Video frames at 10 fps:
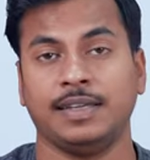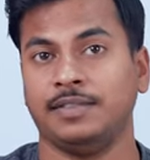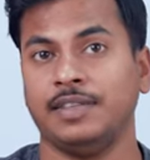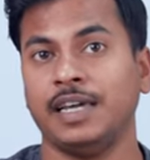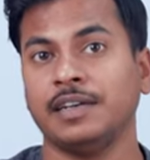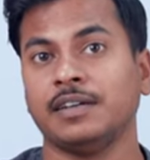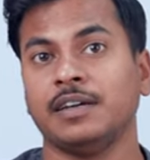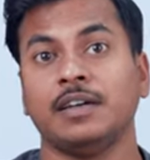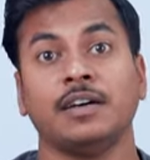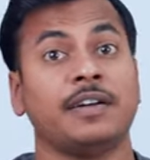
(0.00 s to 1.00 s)

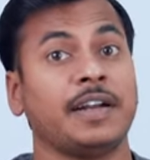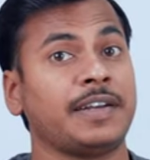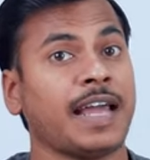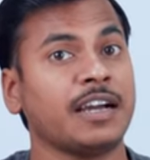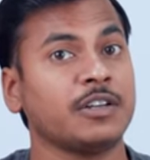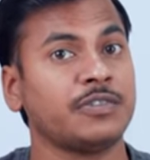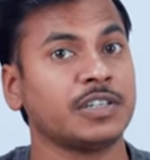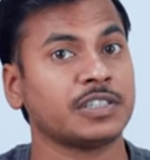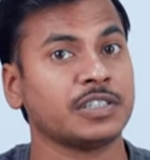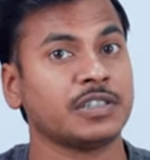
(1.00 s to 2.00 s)
then a rectangle
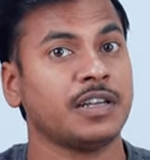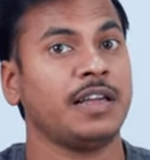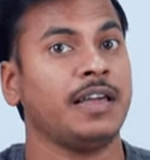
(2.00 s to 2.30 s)
function,